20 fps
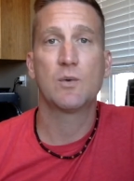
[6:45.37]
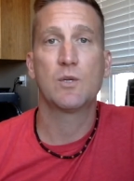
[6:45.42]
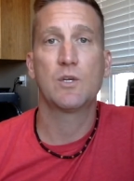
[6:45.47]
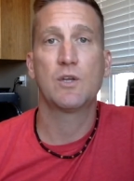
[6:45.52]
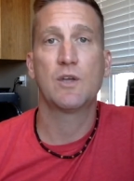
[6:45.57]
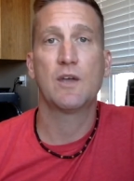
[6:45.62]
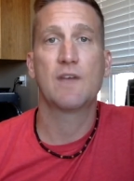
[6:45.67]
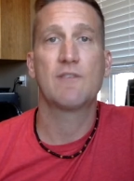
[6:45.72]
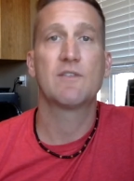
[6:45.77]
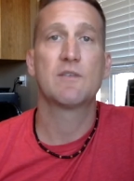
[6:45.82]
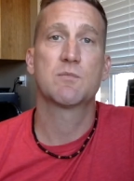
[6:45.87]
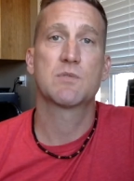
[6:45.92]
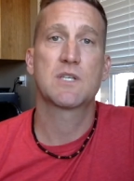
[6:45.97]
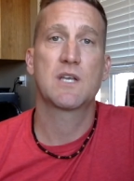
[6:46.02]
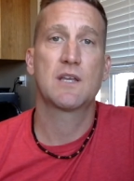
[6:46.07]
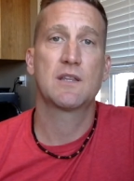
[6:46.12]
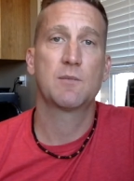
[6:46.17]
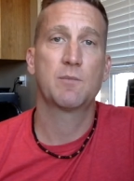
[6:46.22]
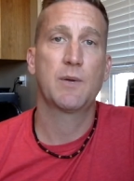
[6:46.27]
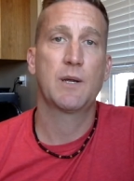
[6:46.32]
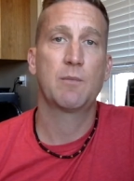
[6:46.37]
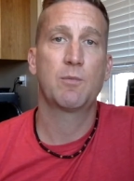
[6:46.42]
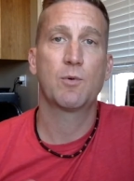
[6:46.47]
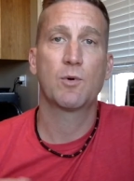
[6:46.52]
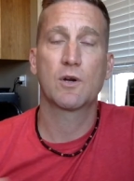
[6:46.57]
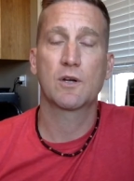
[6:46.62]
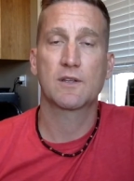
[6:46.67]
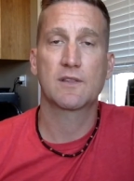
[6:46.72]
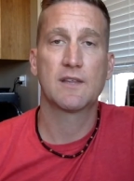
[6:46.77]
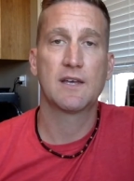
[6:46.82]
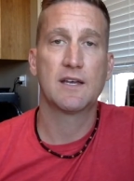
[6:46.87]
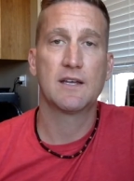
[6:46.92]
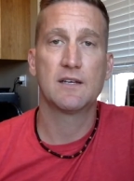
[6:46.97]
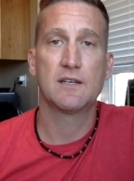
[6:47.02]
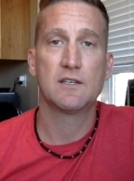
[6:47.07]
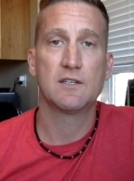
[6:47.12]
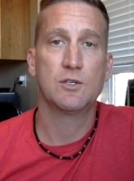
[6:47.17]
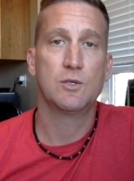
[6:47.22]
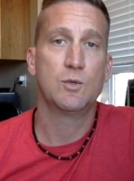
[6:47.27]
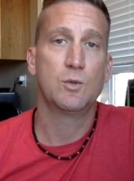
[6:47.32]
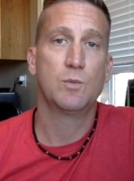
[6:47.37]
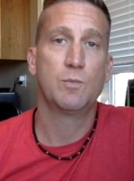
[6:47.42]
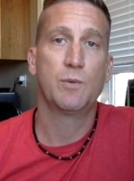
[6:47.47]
when you have them sign the paperwork that you